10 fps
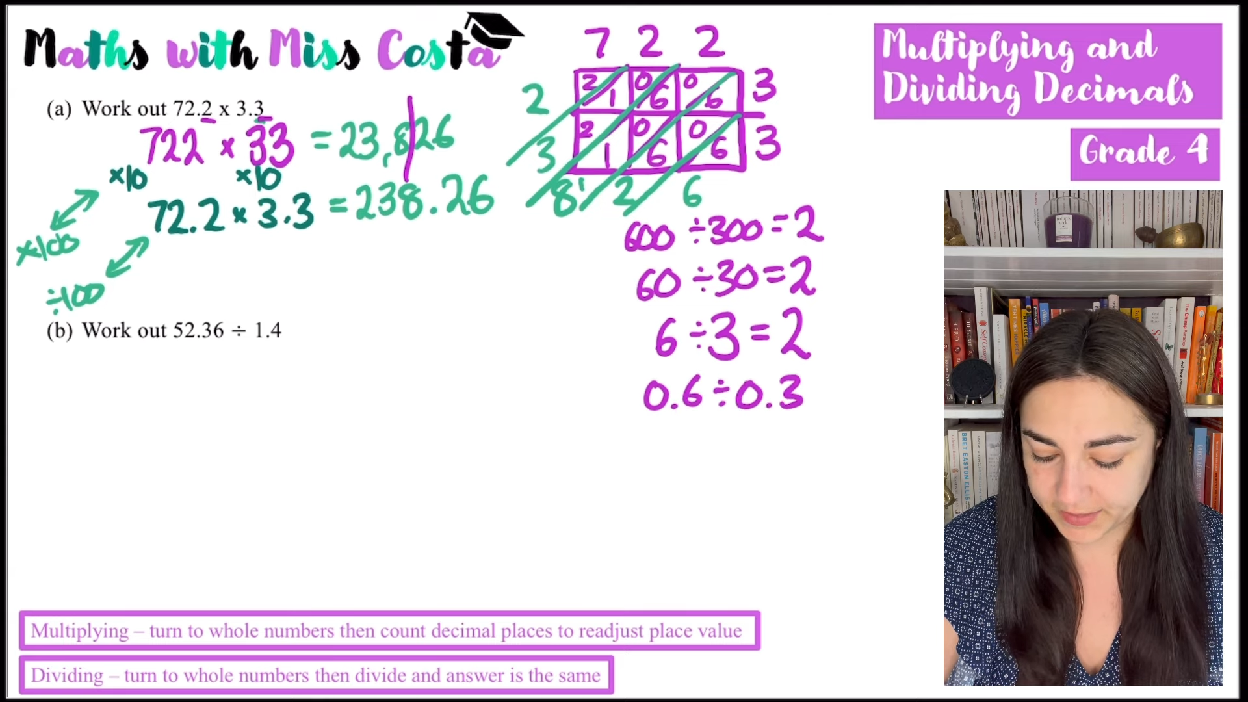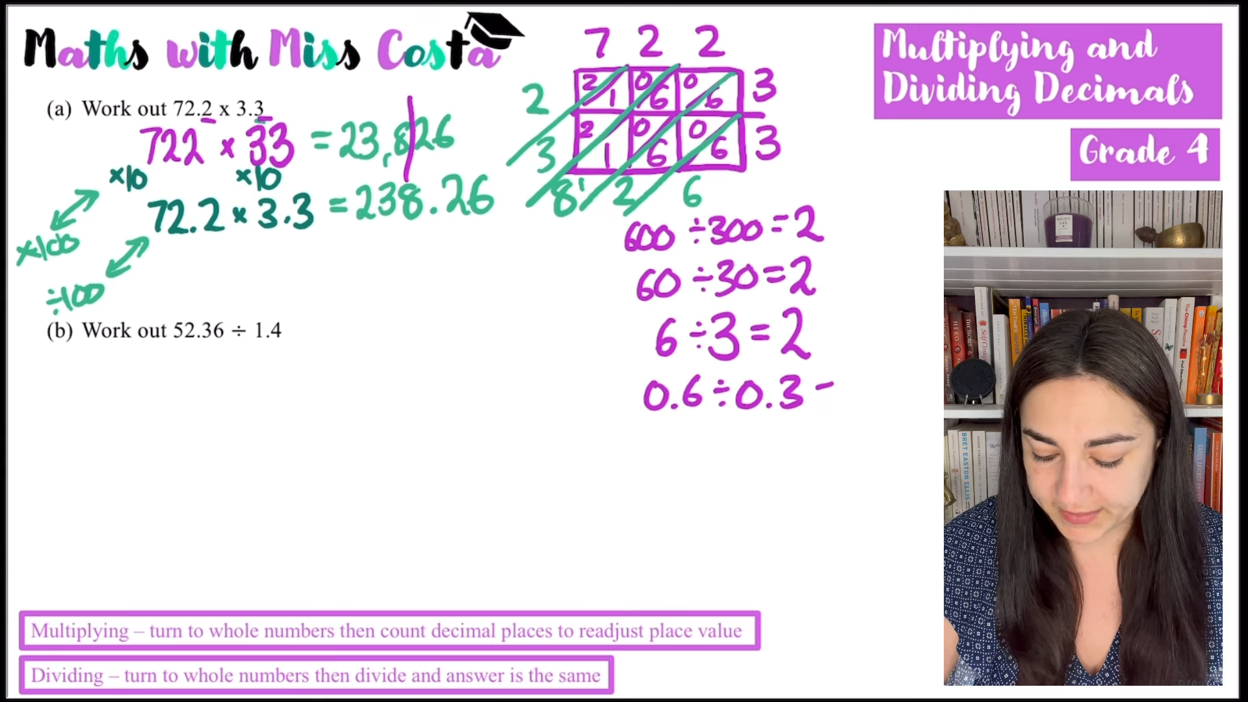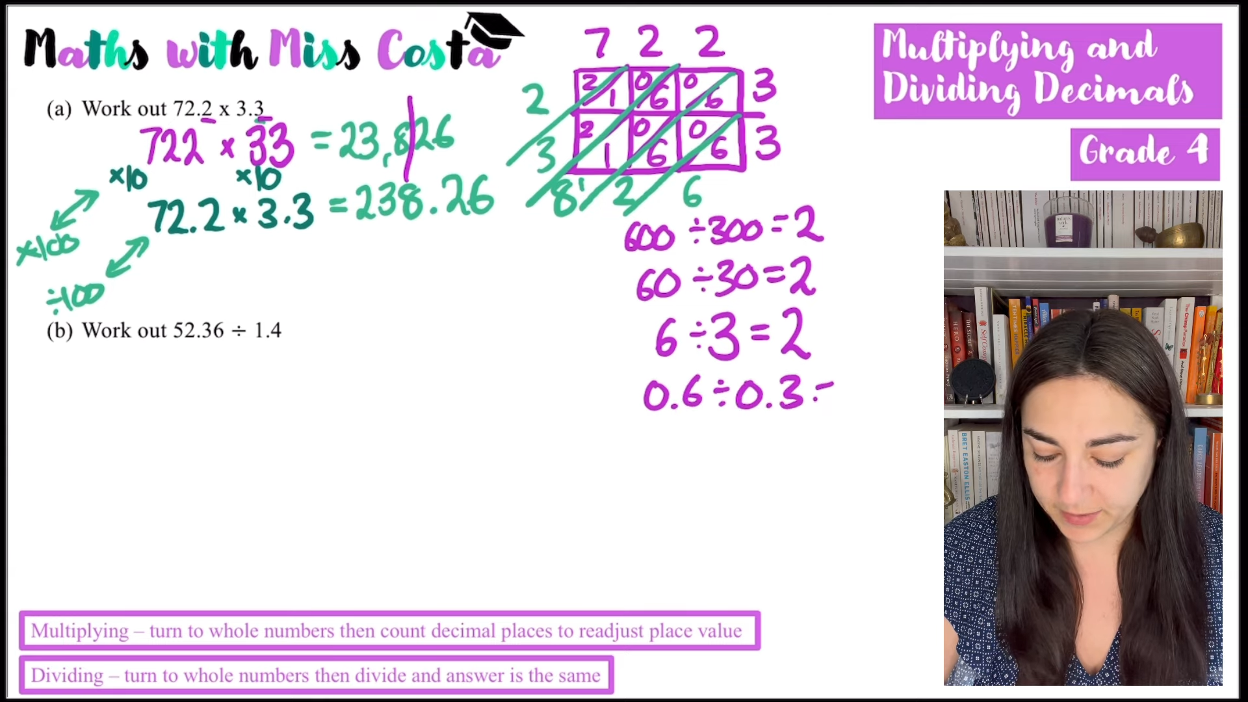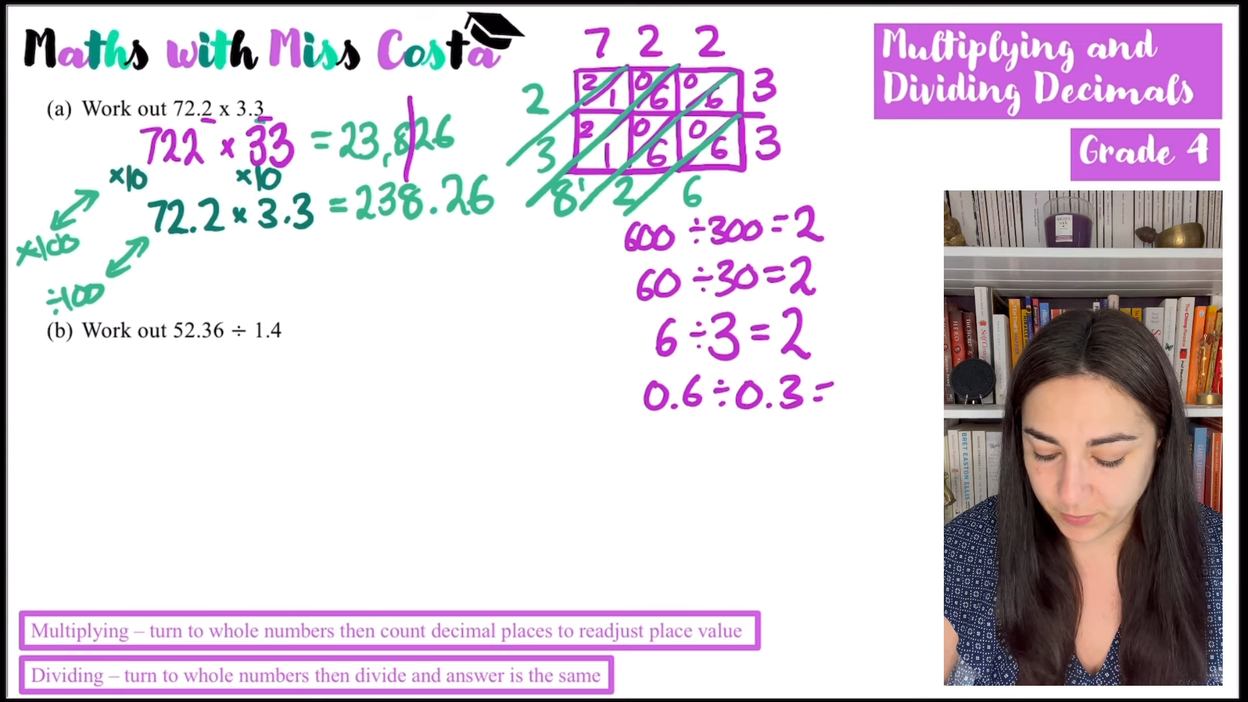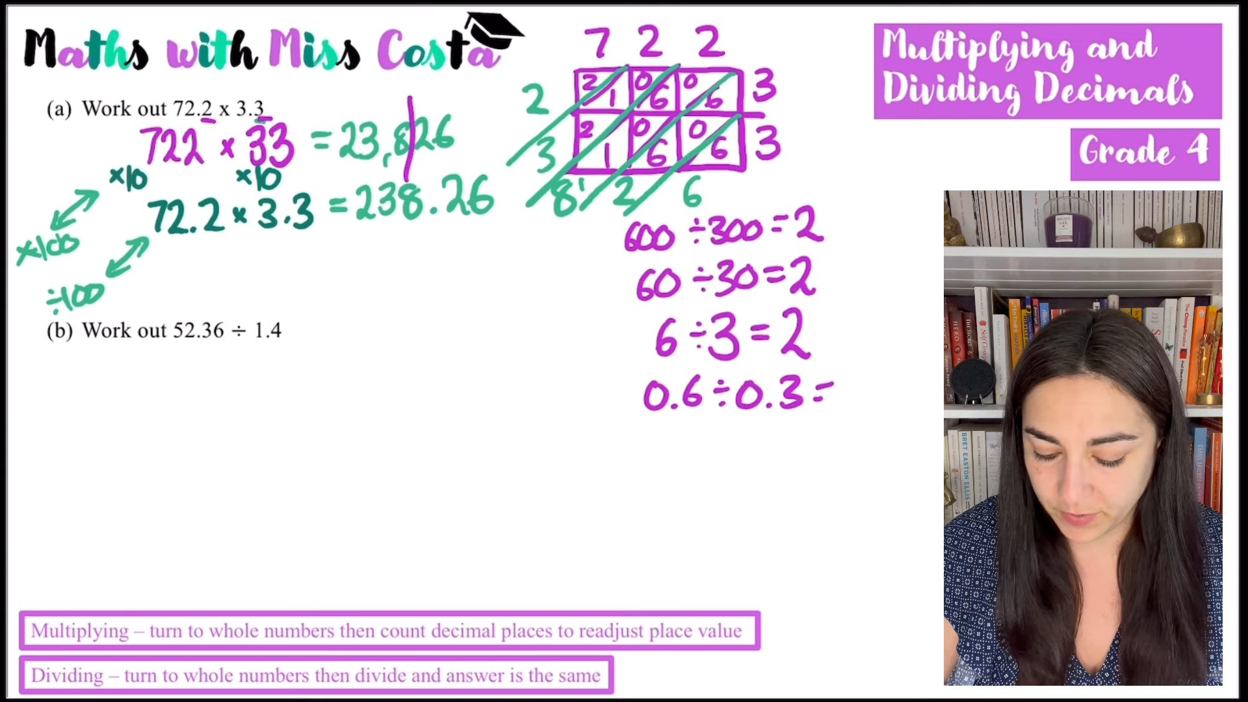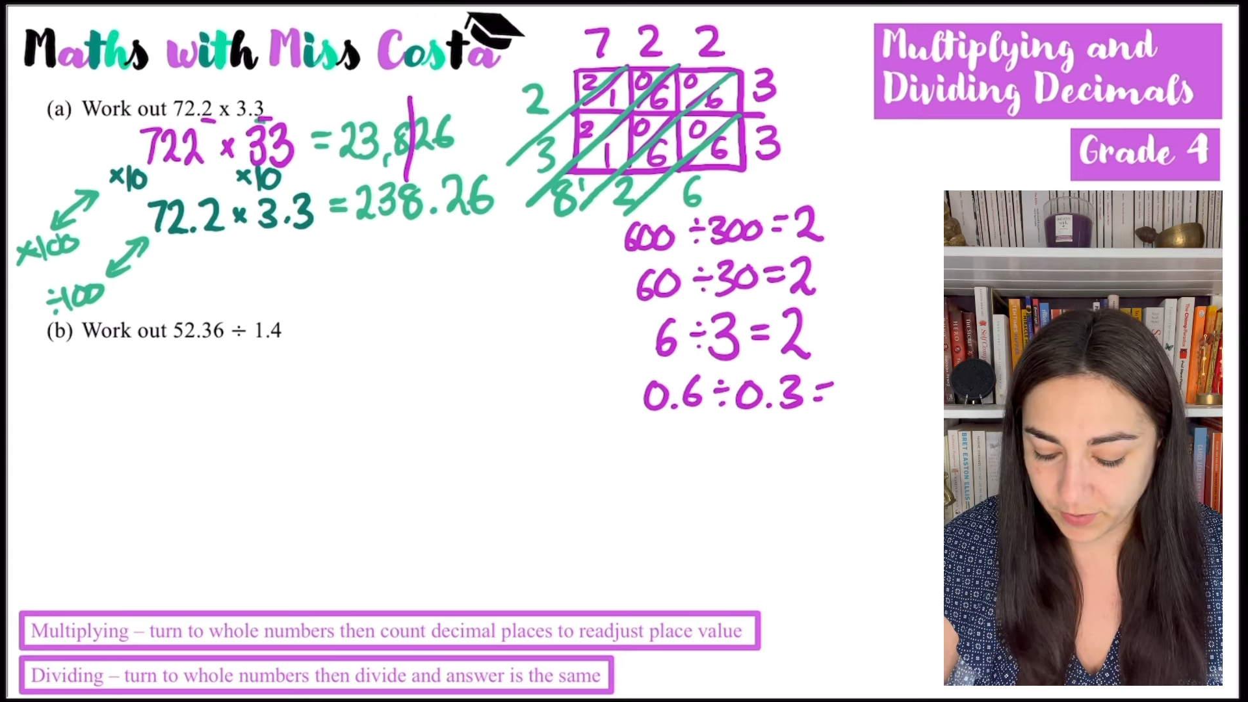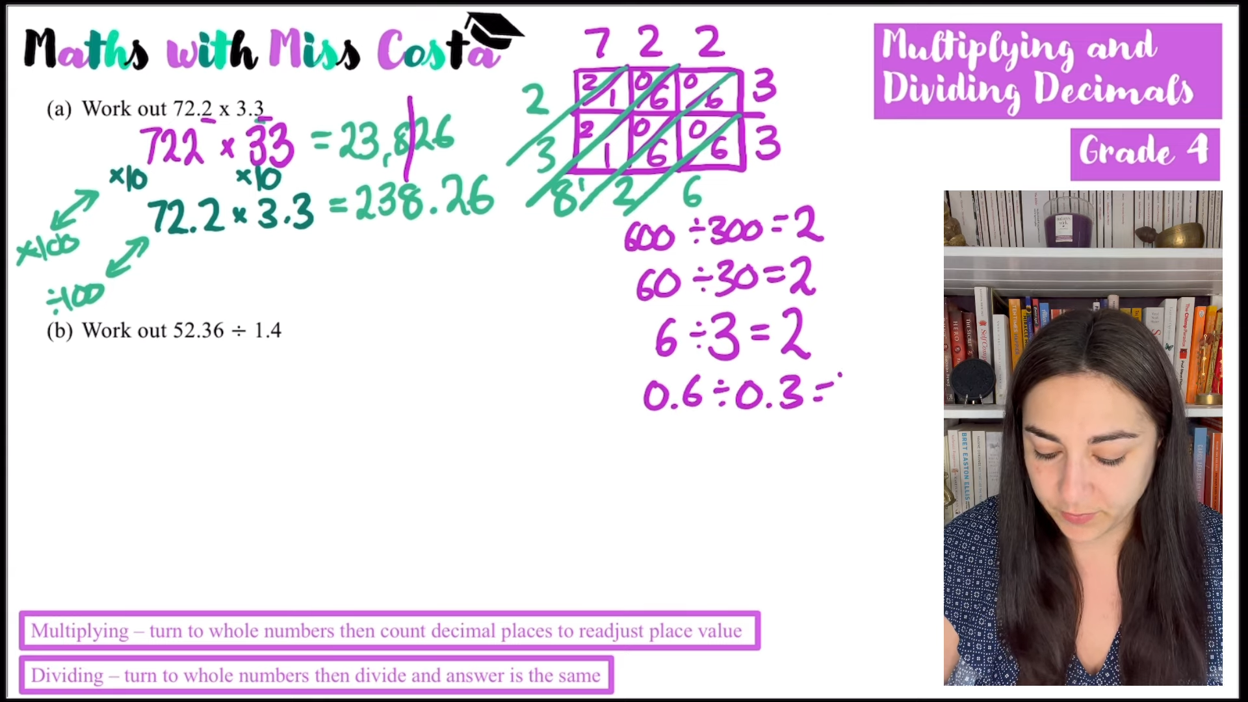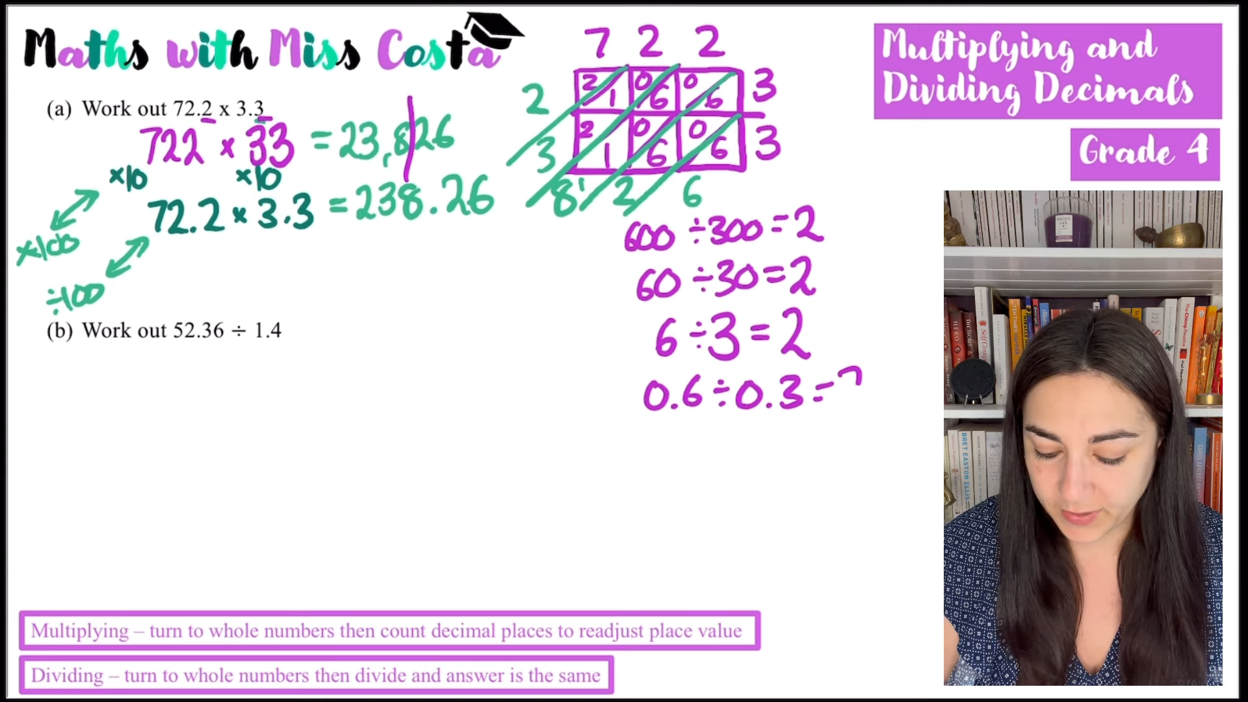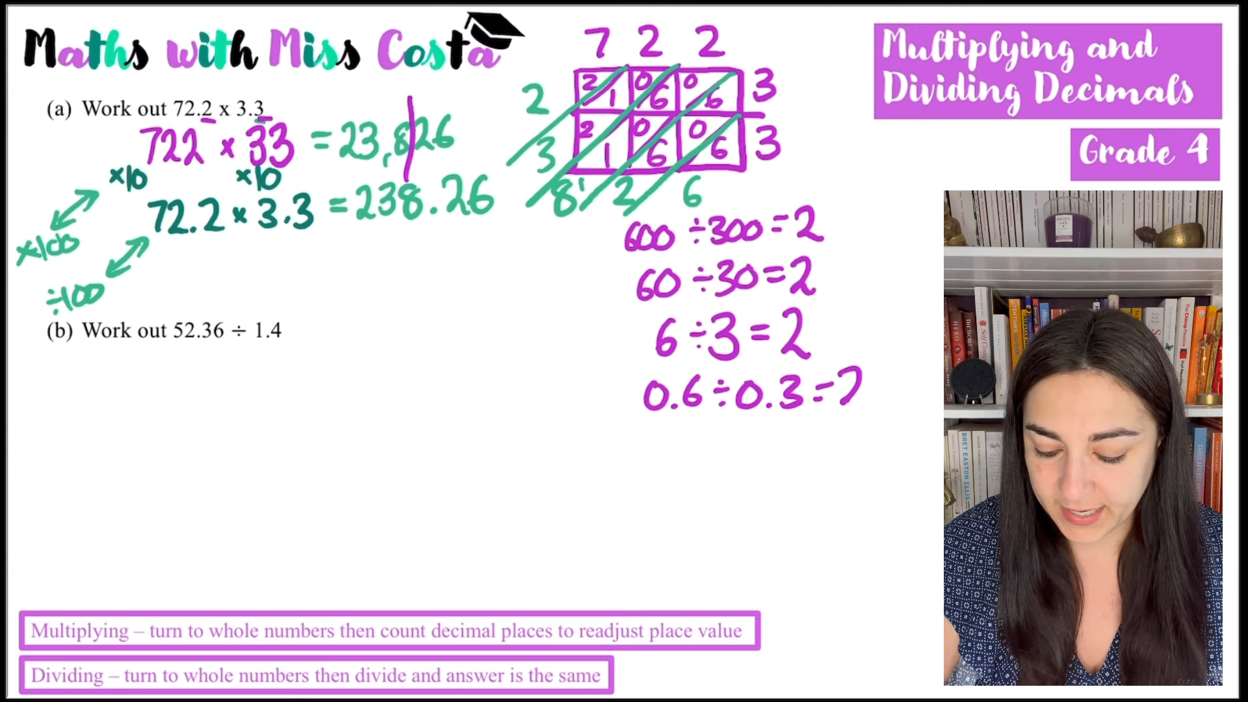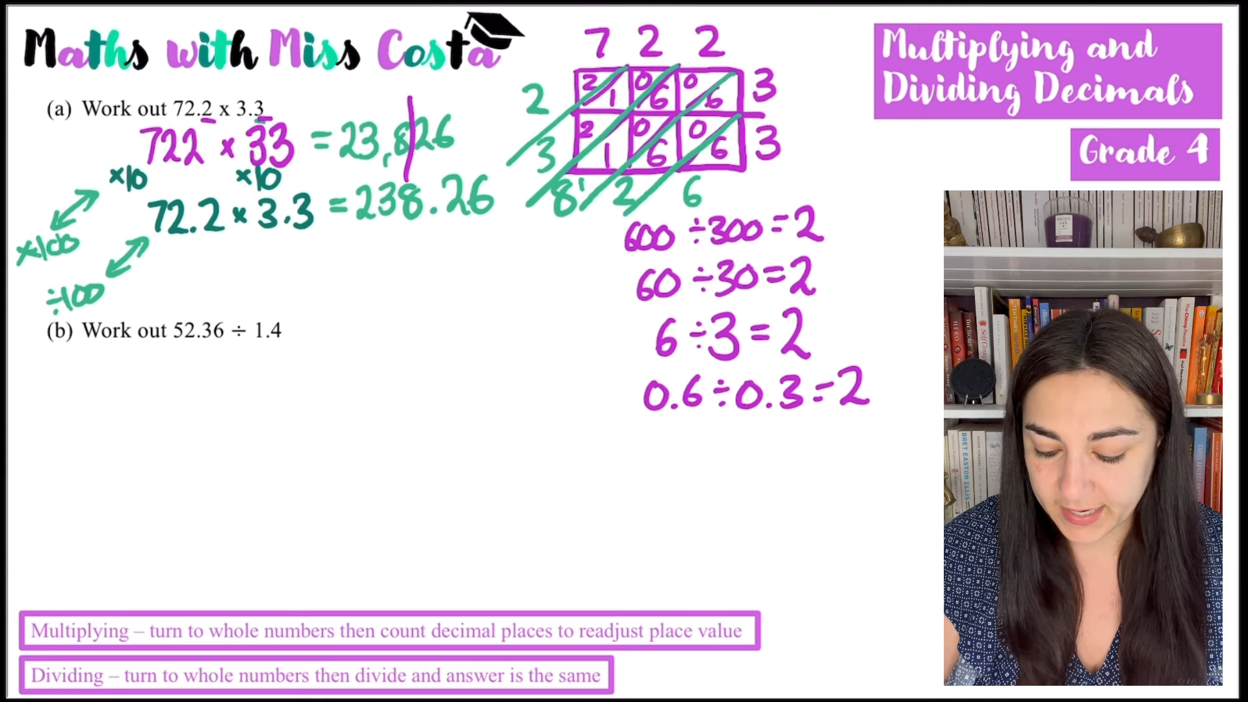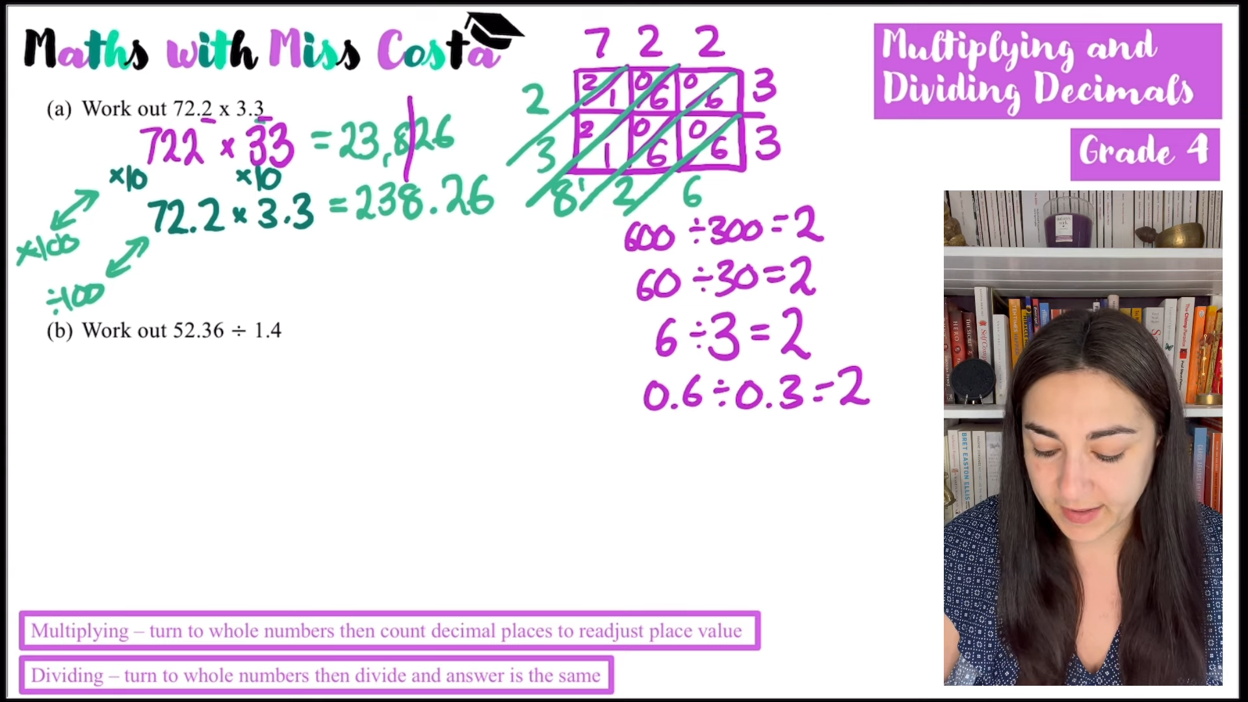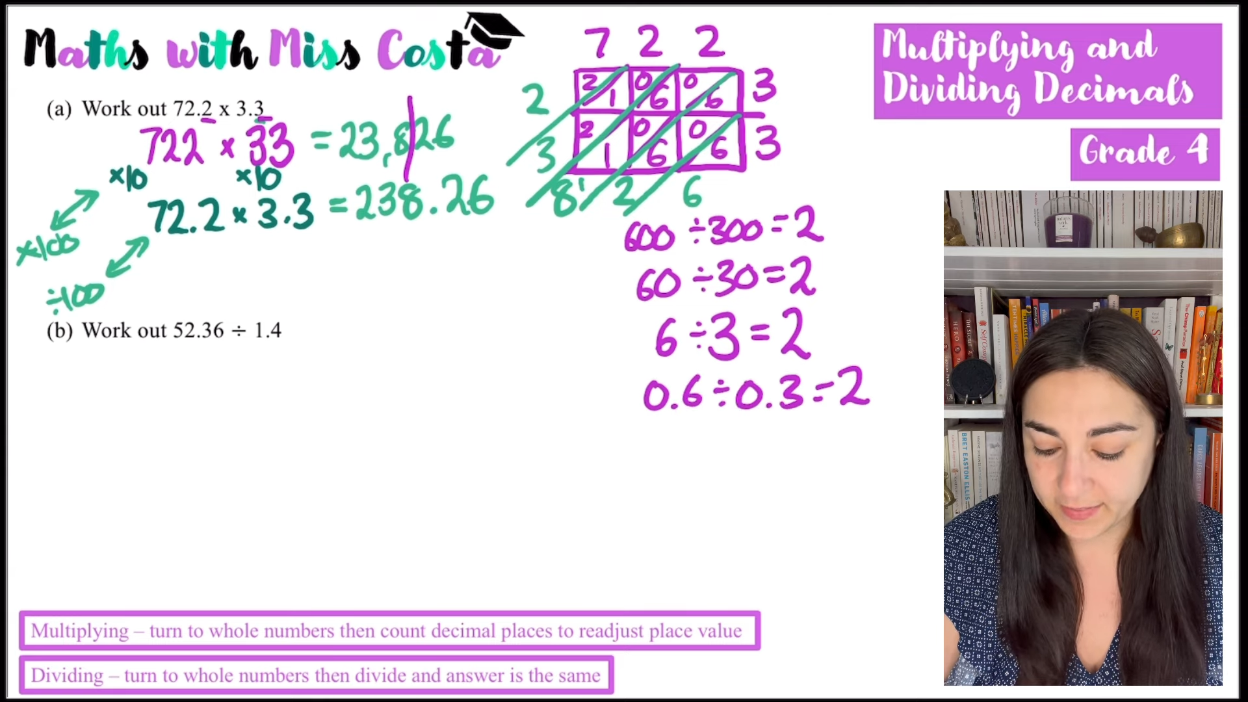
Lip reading: 0.3,